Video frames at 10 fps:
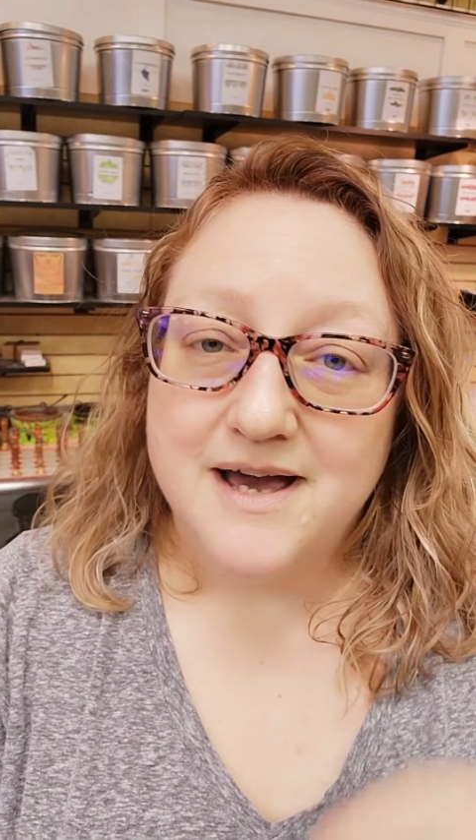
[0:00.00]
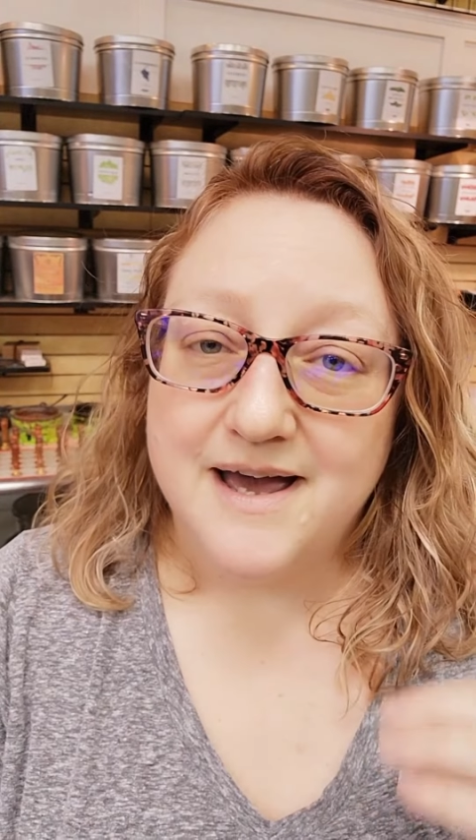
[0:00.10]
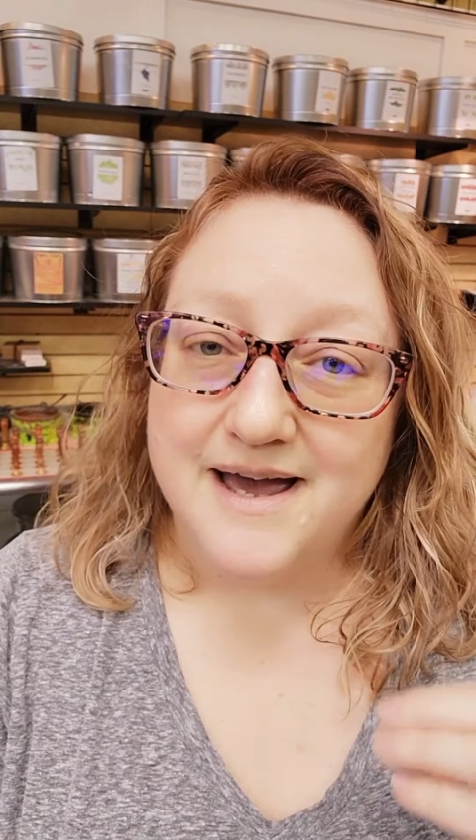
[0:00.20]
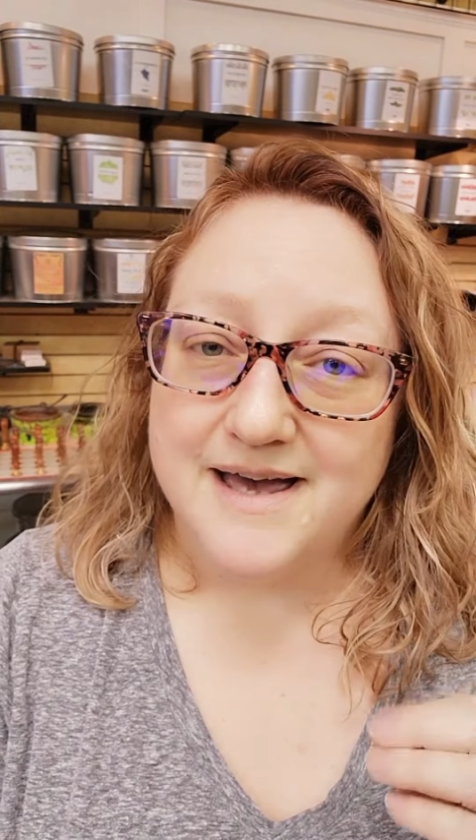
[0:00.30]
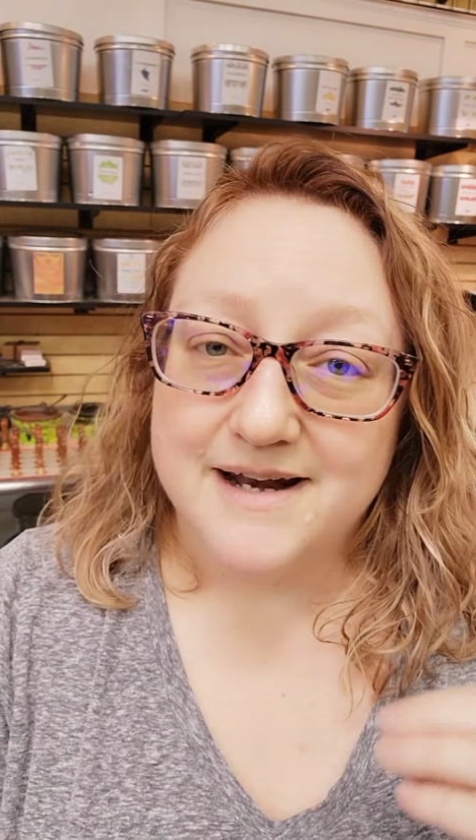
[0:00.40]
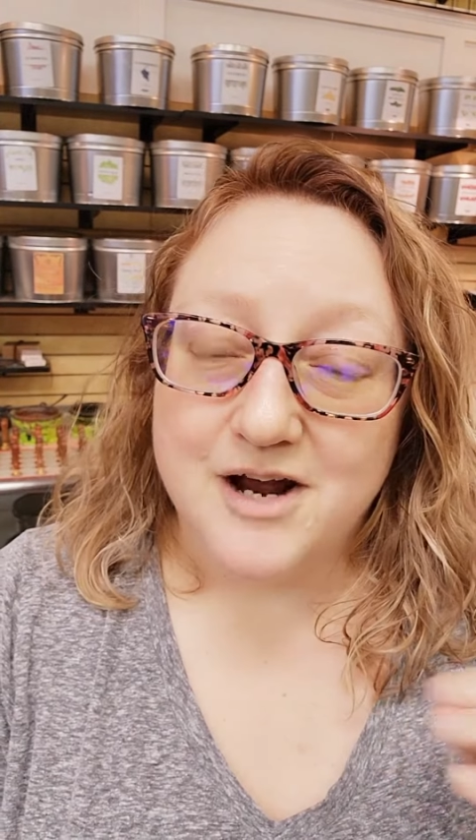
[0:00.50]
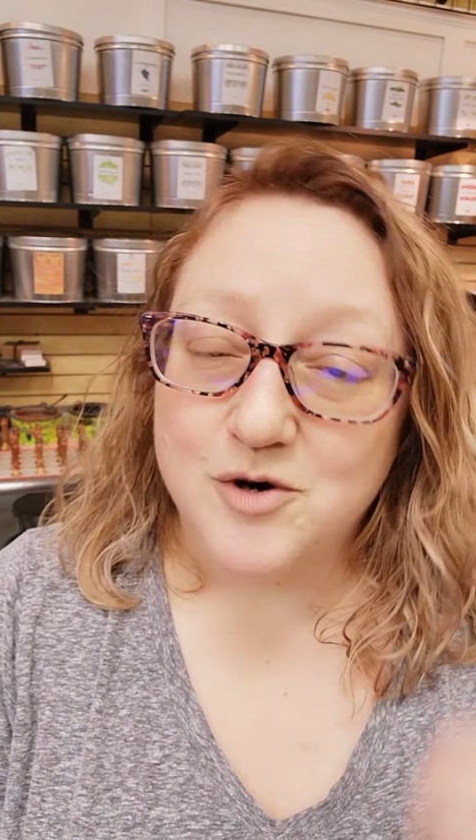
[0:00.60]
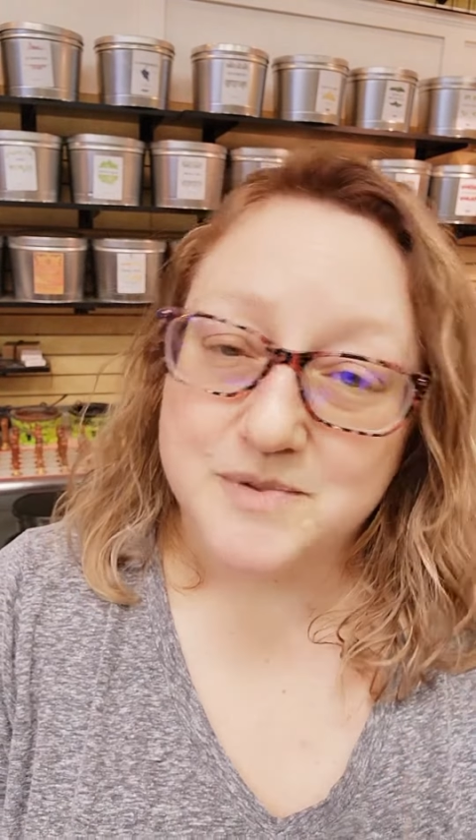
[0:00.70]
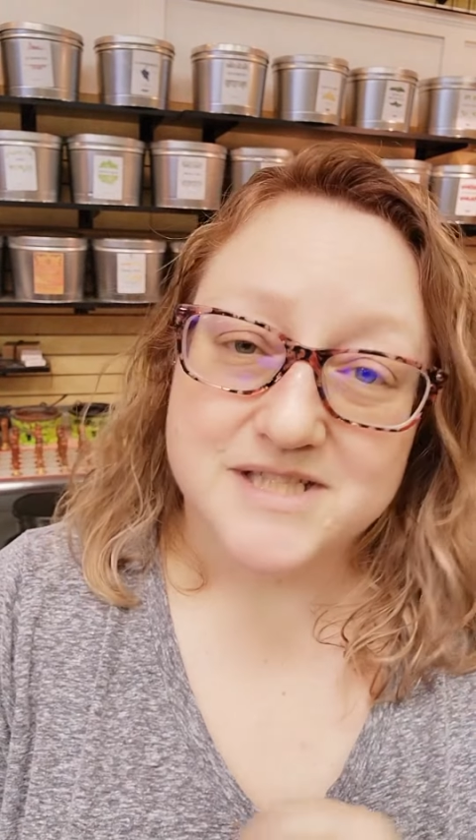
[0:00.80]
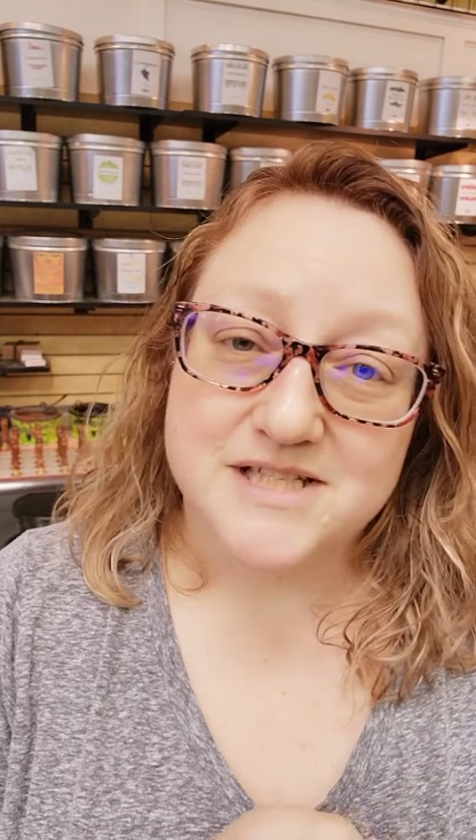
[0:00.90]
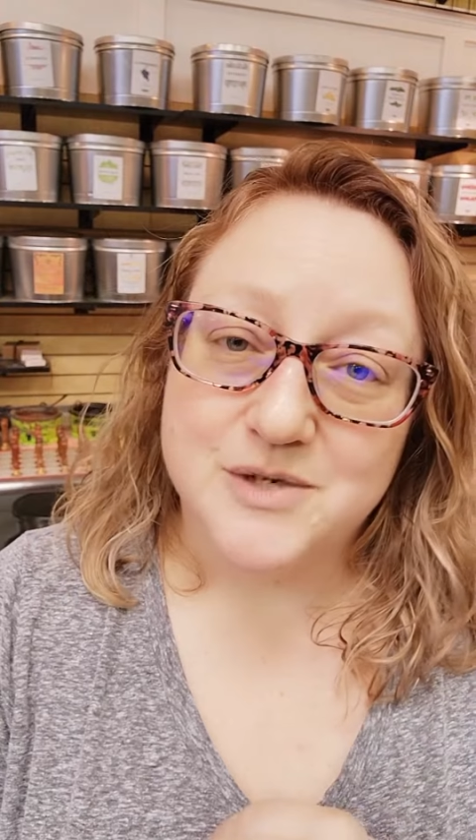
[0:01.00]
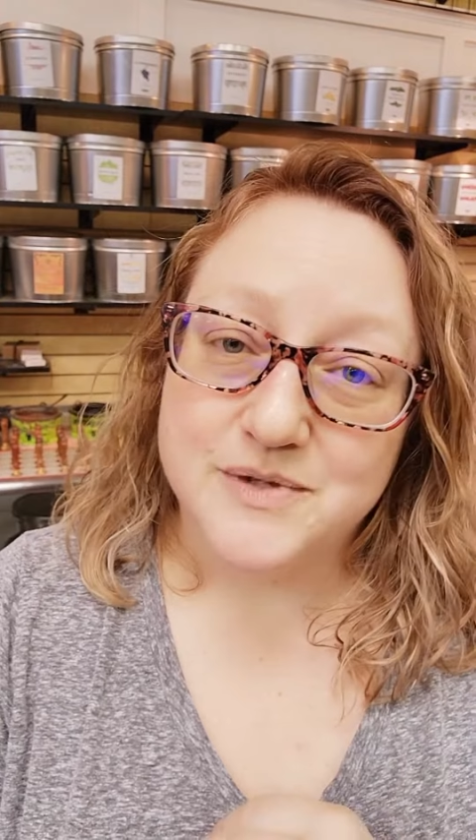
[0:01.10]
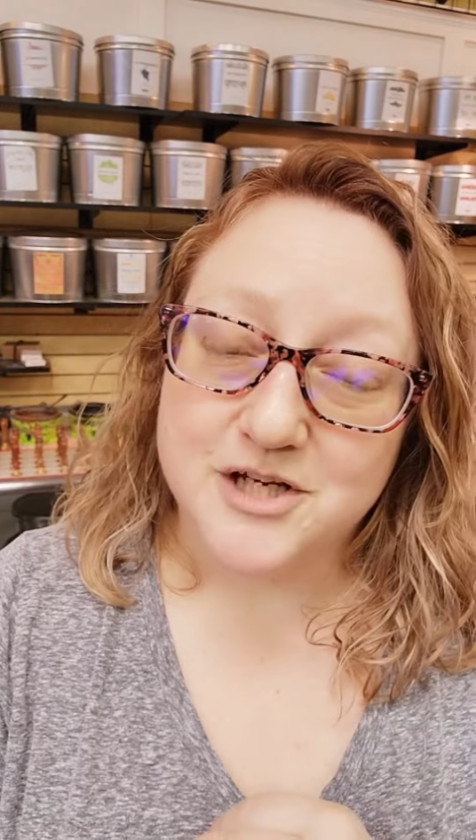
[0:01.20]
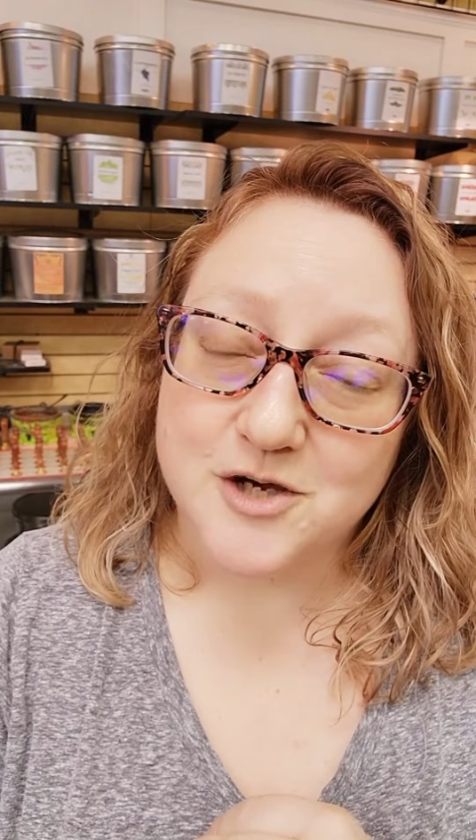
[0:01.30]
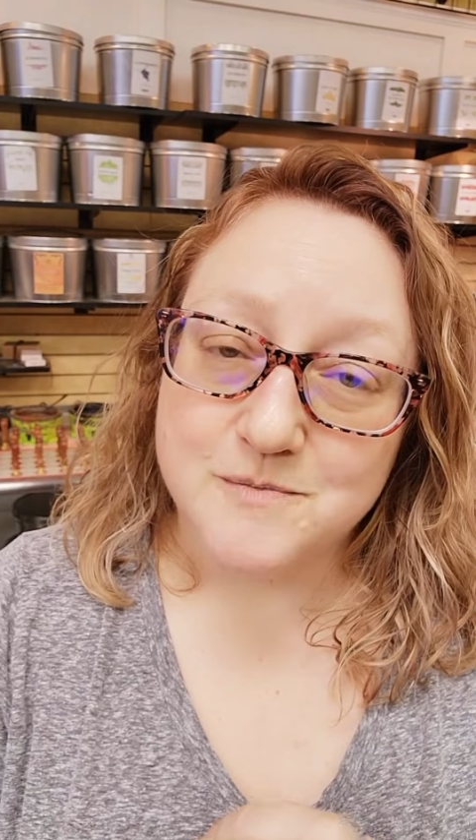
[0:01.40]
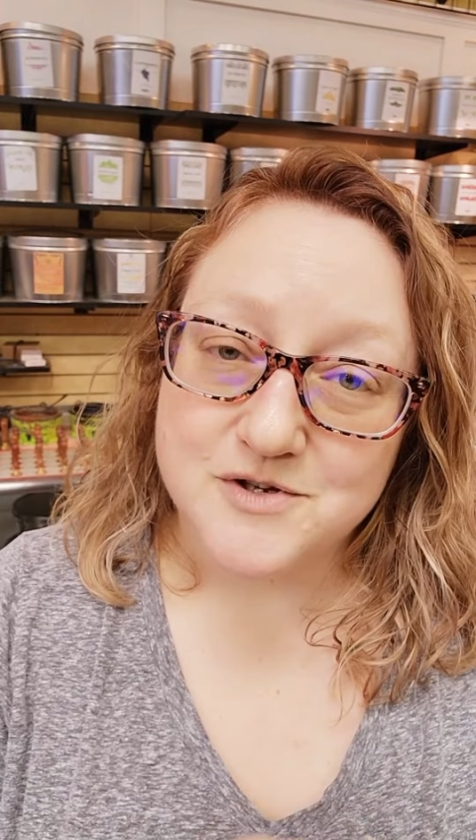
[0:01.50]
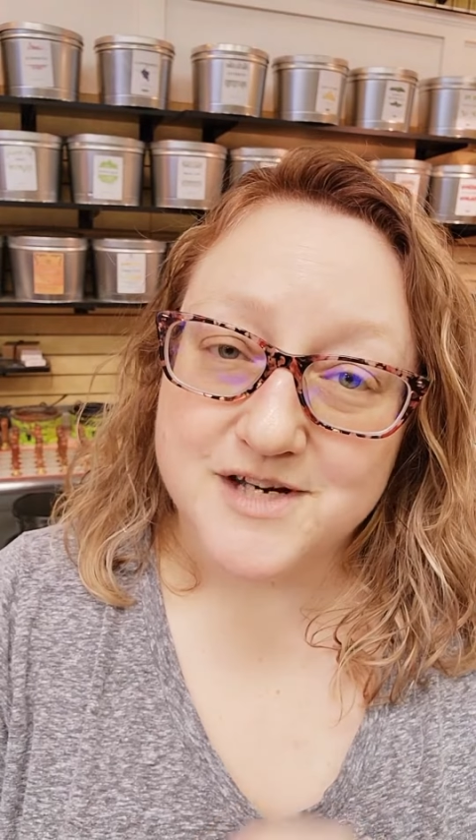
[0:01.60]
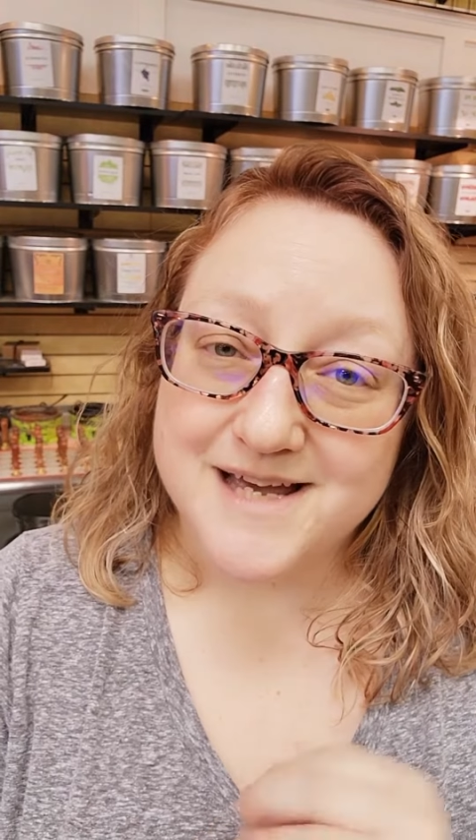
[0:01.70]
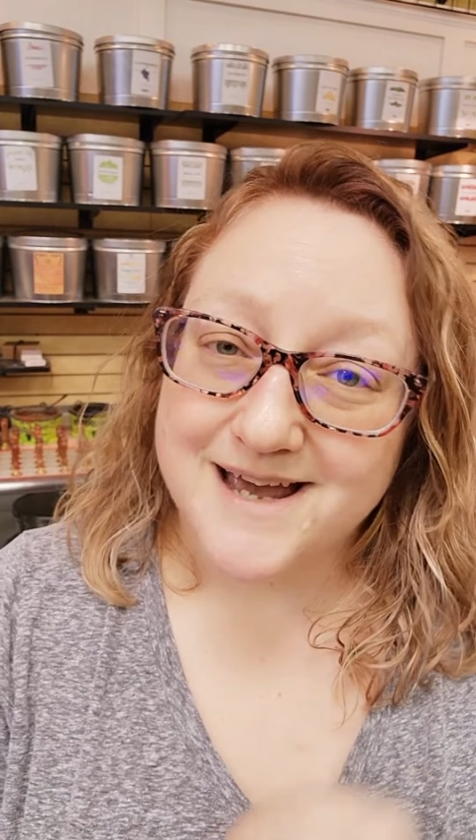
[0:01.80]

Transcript: and I hope to see you in the community